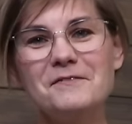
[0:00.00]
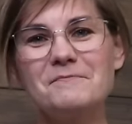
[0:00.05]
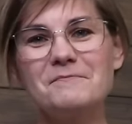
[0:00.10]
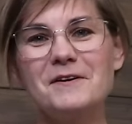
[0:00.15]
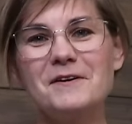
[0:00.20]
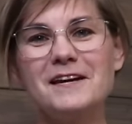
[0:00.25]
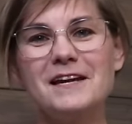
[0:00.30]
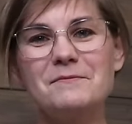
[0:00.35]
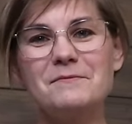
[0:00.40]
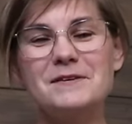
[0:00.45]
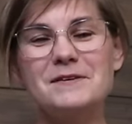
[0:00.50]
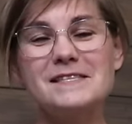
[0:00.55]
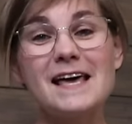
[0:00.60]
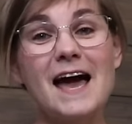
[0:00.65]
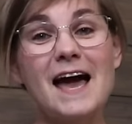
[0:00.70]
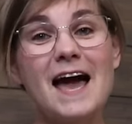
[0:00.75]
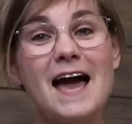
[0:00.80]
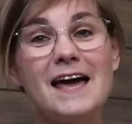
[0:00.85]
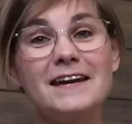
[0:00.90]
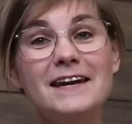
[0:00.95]
My name is
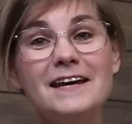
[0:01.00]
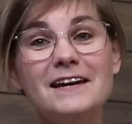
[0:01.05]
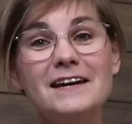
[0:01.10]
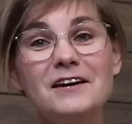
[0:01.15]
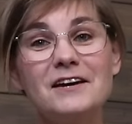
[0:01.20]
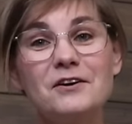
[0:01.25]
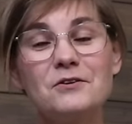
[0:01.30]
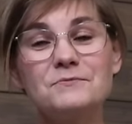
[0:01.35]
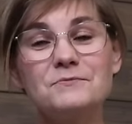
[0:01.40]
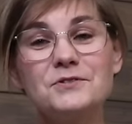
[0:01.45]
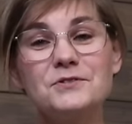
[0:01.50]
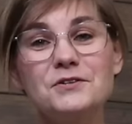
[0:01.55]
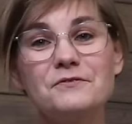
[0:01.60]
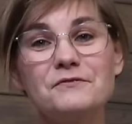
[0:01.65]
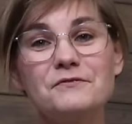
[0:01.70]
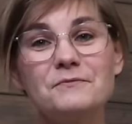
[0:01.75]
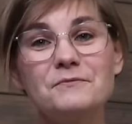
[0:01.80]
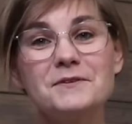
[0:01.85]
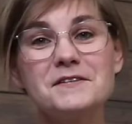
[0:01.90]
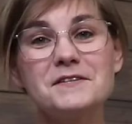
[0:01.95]
Anne and I come to you
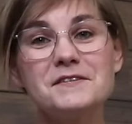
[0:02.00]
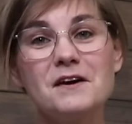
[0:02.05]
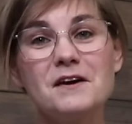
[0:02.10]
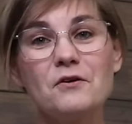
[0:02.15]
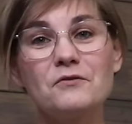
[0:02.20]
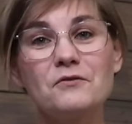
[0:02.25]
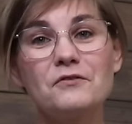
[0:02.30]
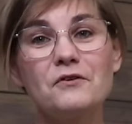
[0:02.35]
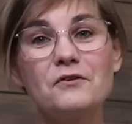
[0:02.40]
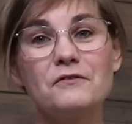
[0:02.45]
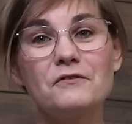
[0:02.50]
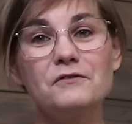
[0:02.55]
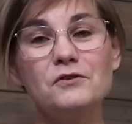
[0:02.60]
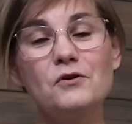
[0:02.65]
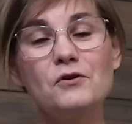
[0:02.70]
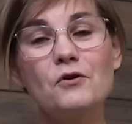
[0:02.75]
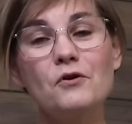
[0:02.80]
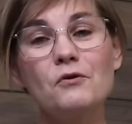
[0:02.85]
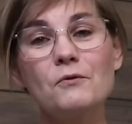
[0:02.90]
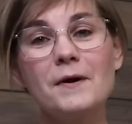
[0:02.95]
from the south of
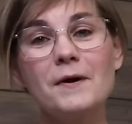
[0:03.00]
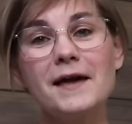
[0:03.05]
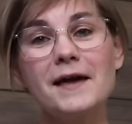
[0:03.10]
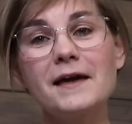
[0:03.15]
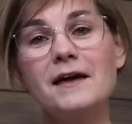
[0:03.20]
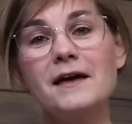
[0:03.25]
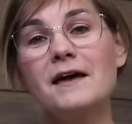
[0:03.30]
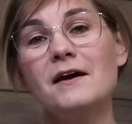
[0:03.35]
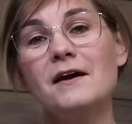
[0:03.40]
Norway,